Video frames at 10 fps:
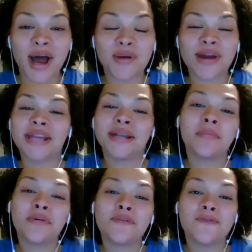All right,
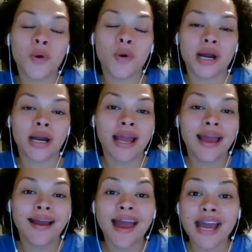number four,
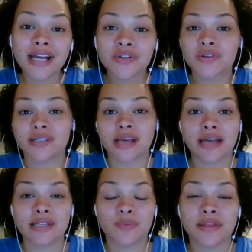
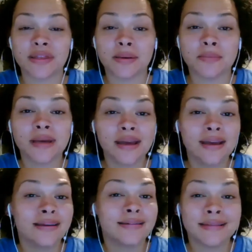exercise with them.
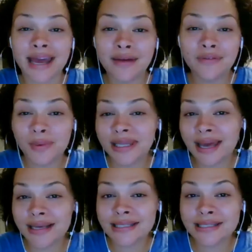Not
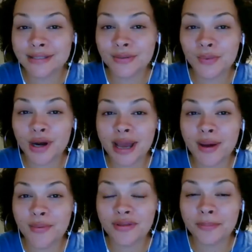everyone likes to work
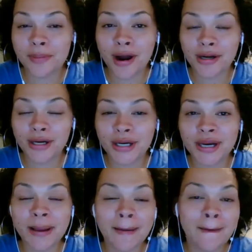out with a
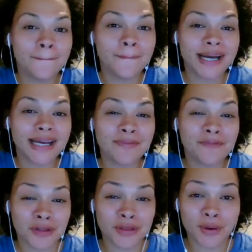partner, but
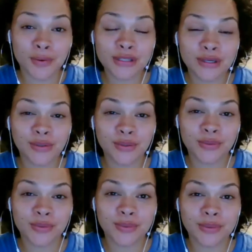for those
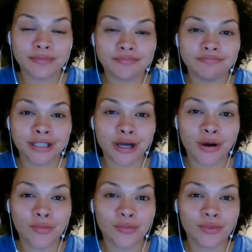who
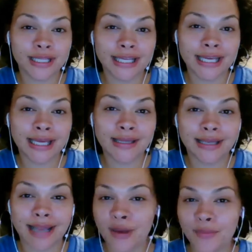don't really
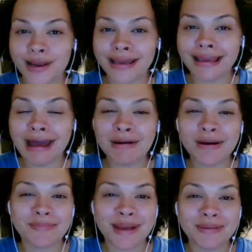like working
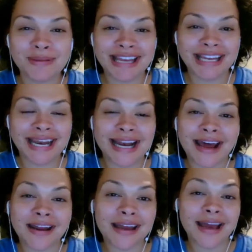out, or maybe they need
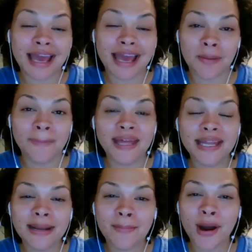an
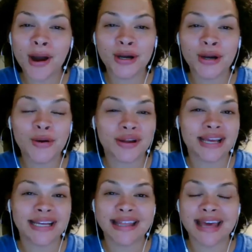accountability partner, or
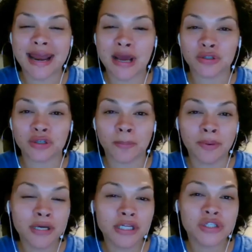they need that extra
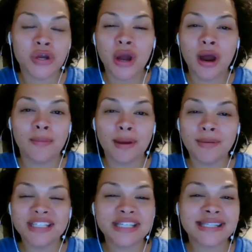push, or
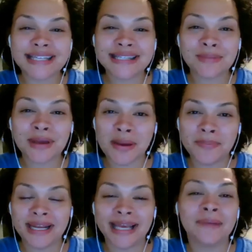maybe they just need some
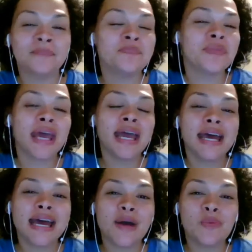company,
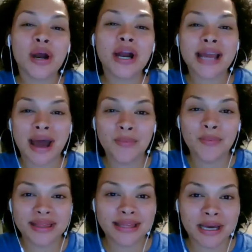work
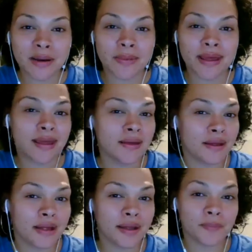out with them.
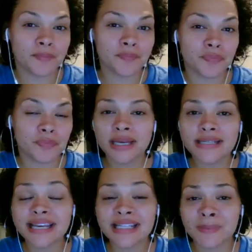
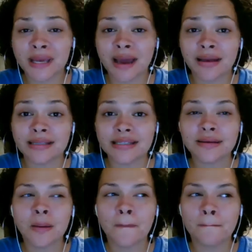Because let's be honest,
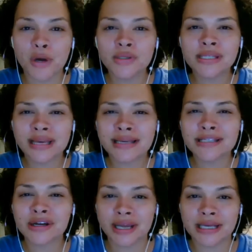most
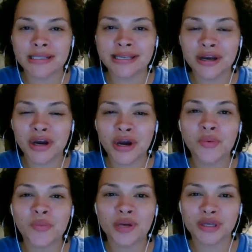things are easier
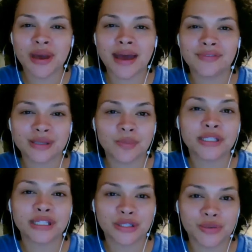when you have
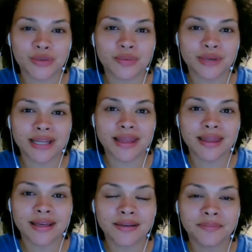someone to do it
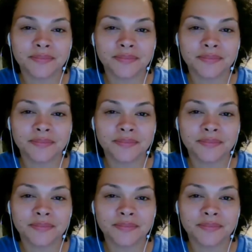with.